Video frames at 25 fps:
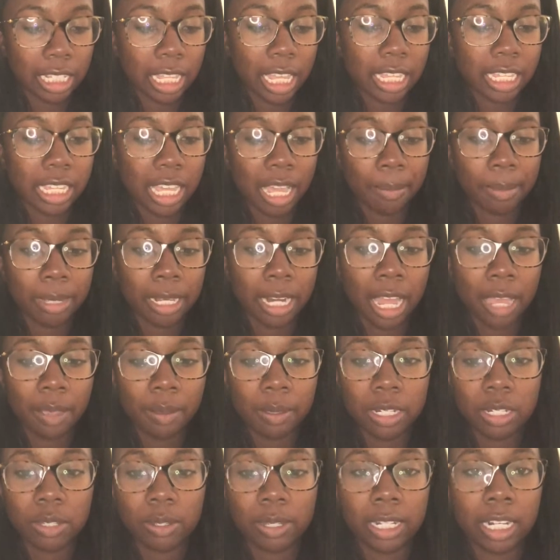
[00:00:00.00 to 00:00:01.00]
Like, I mean, I
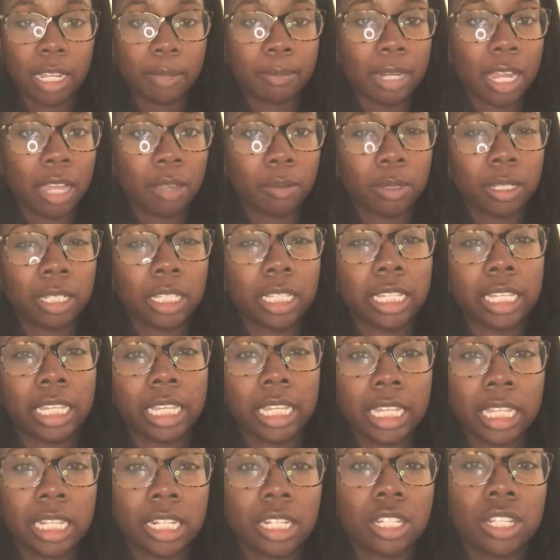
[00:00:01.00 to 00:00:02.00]
would do it, and I'm not really
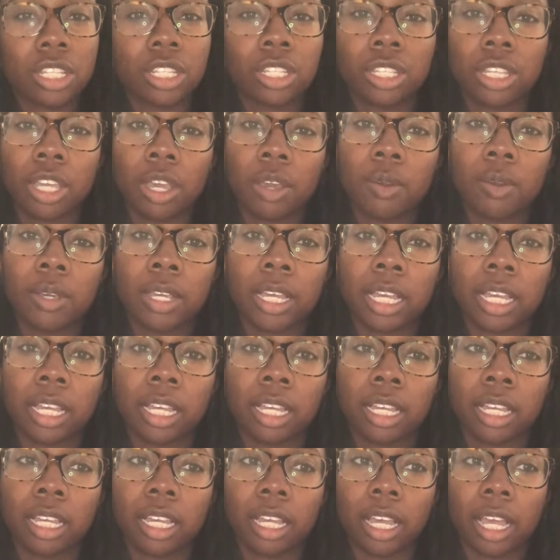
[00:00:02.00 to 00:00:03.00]
into
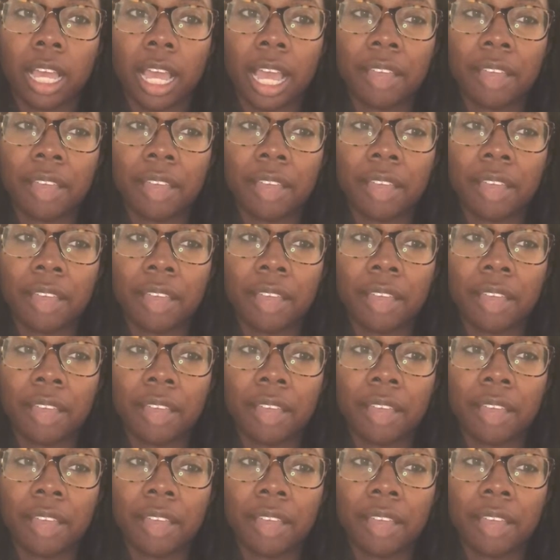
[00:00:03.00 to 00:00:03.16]
yoga.